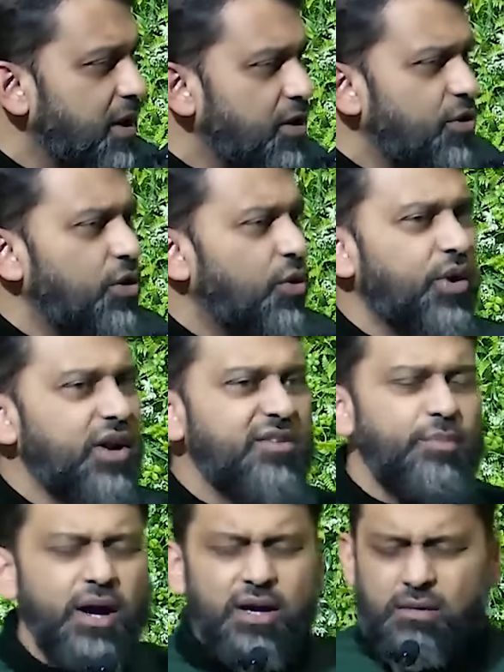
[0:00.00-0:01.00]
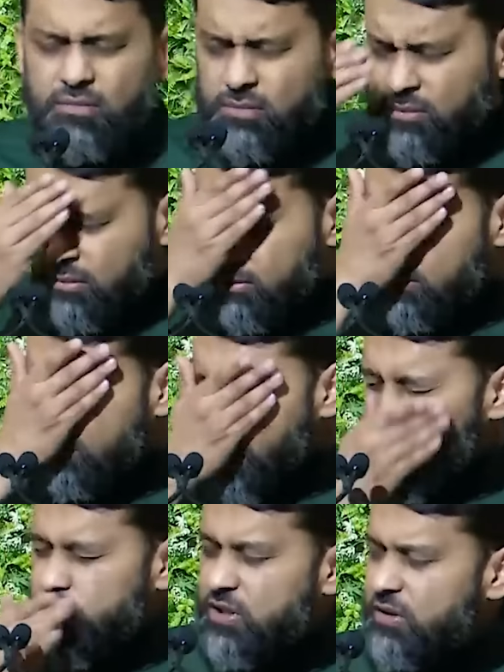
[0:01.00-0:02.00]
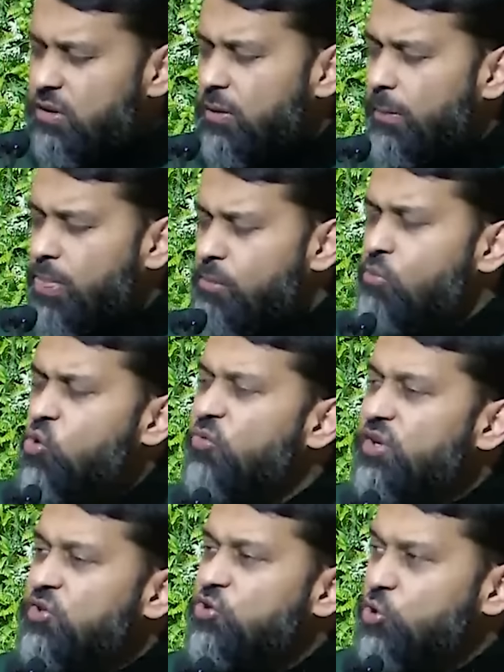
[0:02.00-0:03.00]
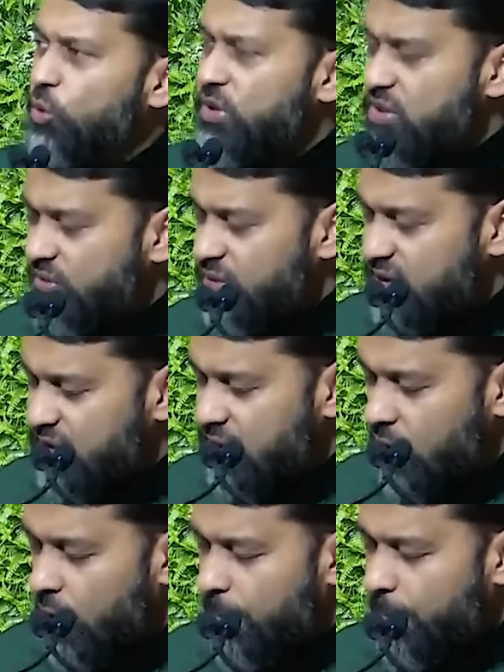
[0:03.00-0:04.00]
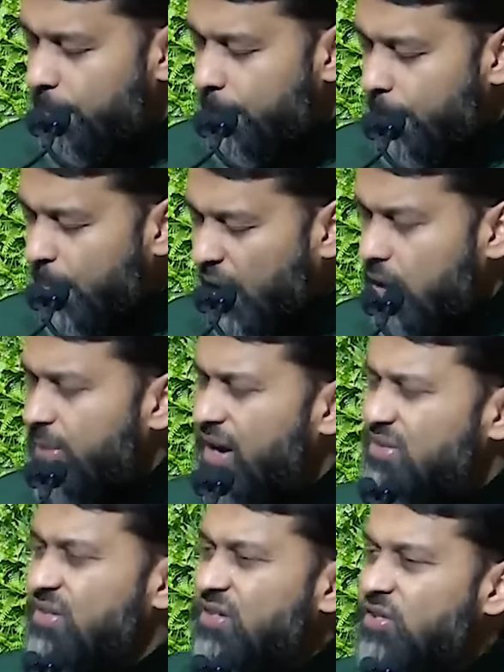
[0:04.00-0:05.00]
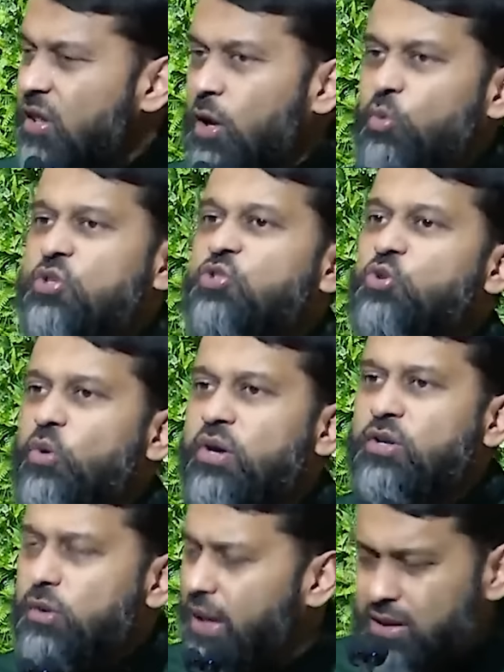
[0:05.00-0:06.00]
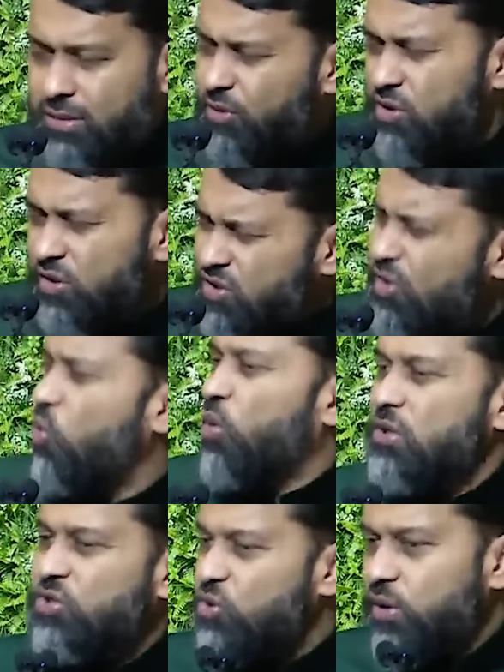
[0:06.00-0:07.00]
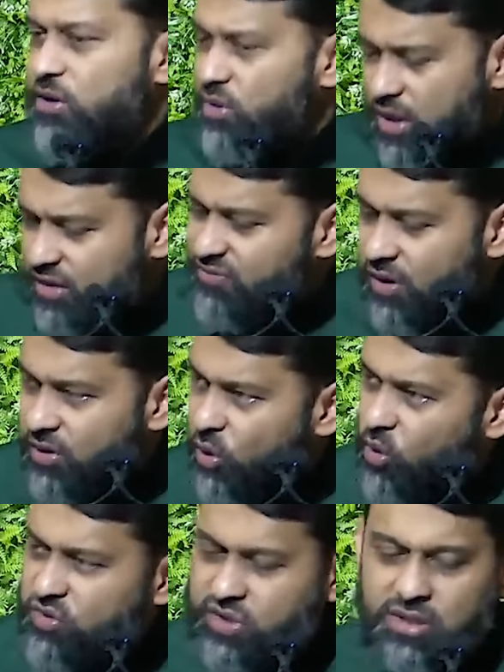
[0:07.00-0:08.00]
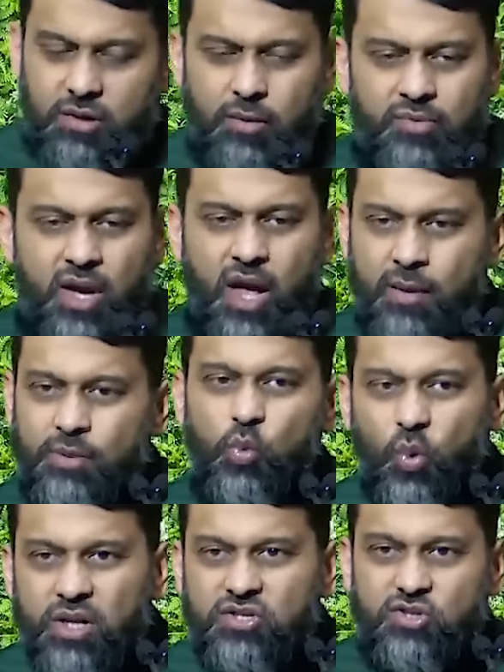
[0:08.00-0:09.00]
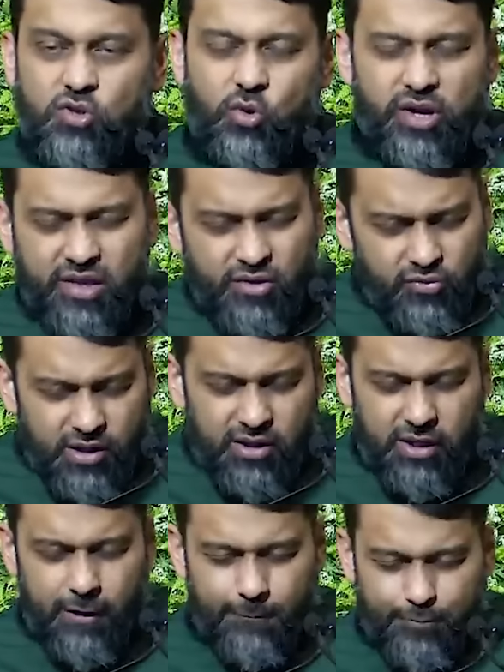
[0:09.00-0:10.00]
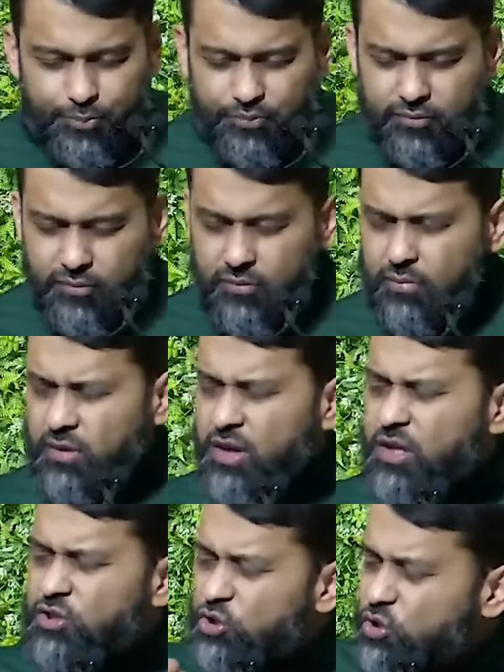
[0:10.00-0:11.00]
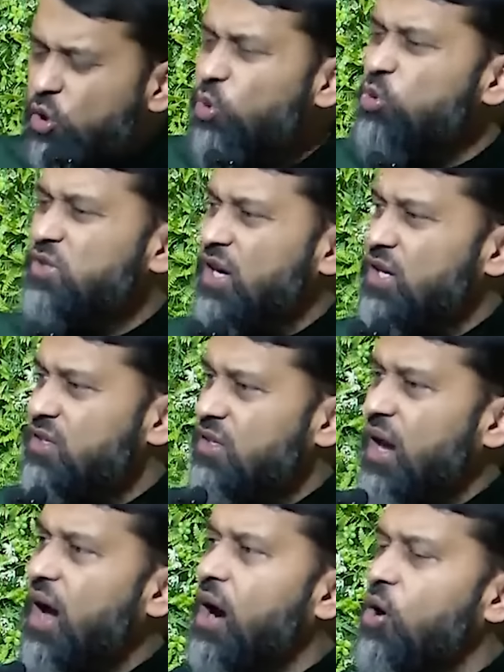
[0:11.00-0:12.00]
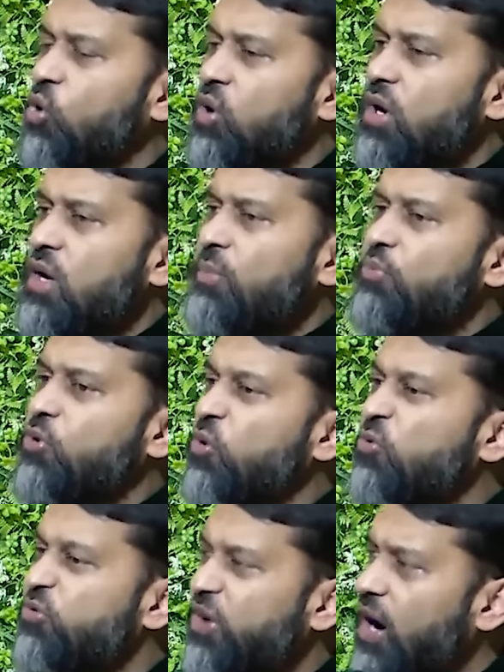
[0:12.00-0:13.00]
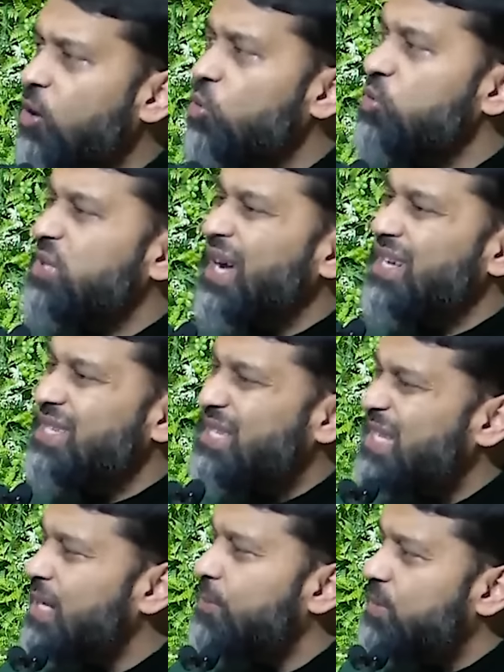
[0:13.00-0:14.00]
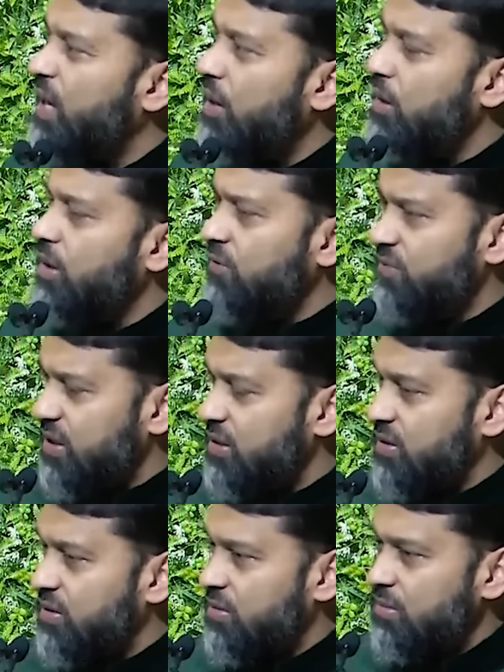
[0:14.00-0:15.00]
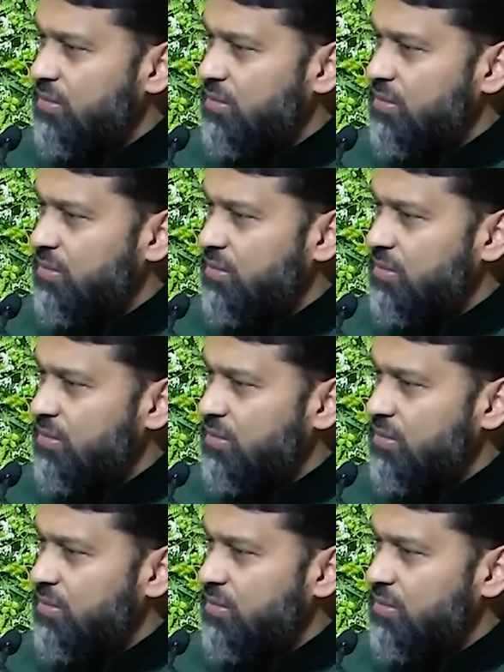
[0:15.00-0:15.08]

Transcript: You know, one of my most moving stories of the seerah. And I'm asked this a lot which story do you like the most? There is no one story, you love the whole seerah. But one story that really it shows us how profound and deep that love is.